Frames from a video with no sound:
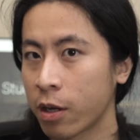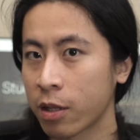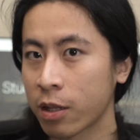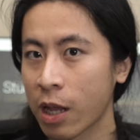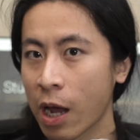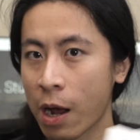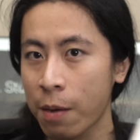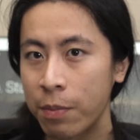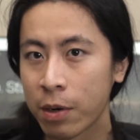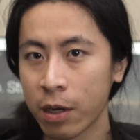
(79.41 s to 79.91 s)

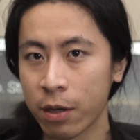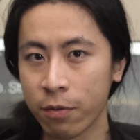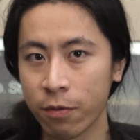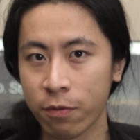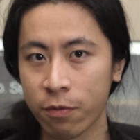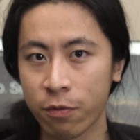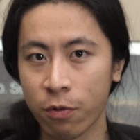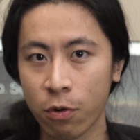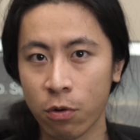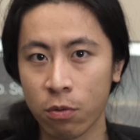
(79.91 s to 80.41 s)
tablet
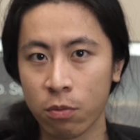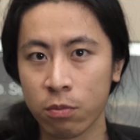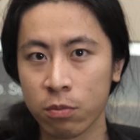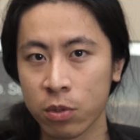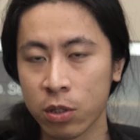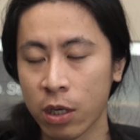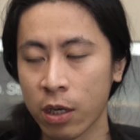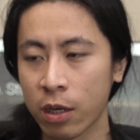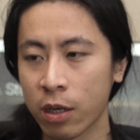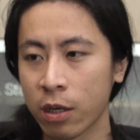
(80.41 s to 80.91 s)

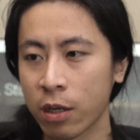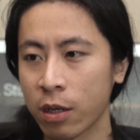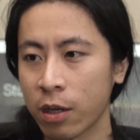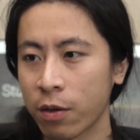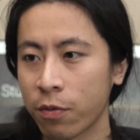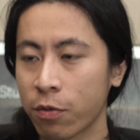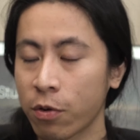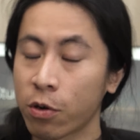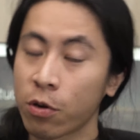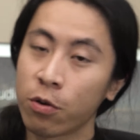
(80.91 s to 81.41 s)
phones, and
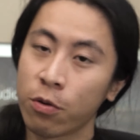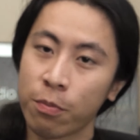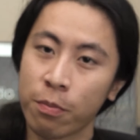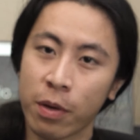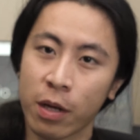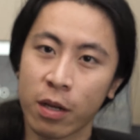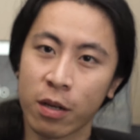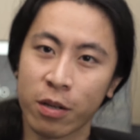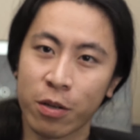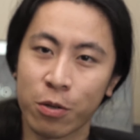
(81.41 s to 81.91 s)
if you're gonna
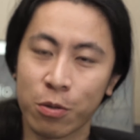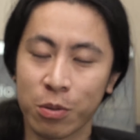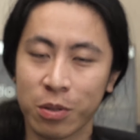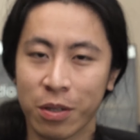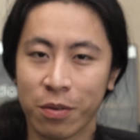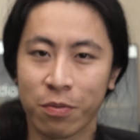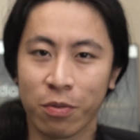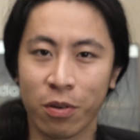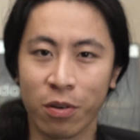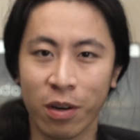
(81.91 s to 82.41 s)
mainly use
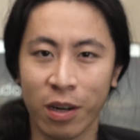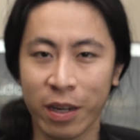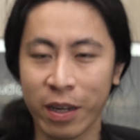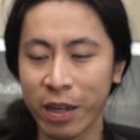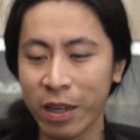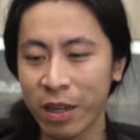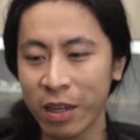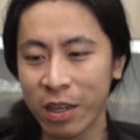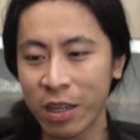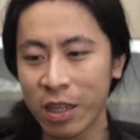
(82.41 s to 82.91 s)
it for like
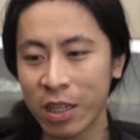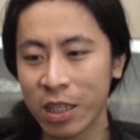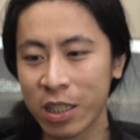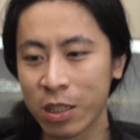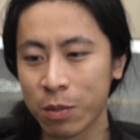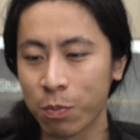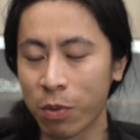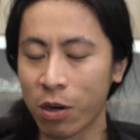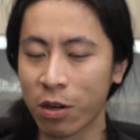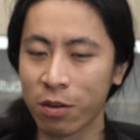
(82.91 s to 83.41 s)

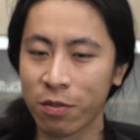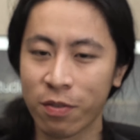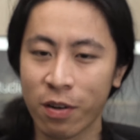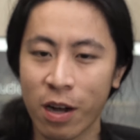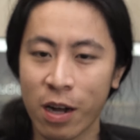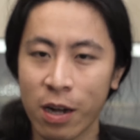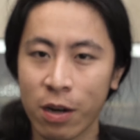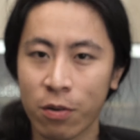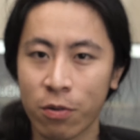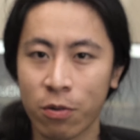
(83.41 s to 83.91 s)

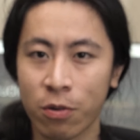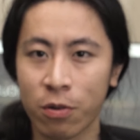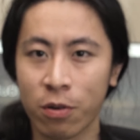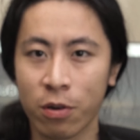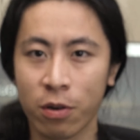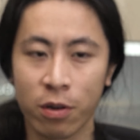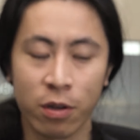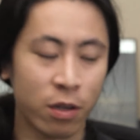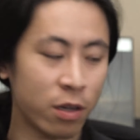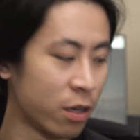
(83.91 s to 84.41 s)
Spotify
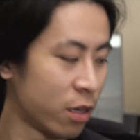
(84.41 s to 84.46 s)
or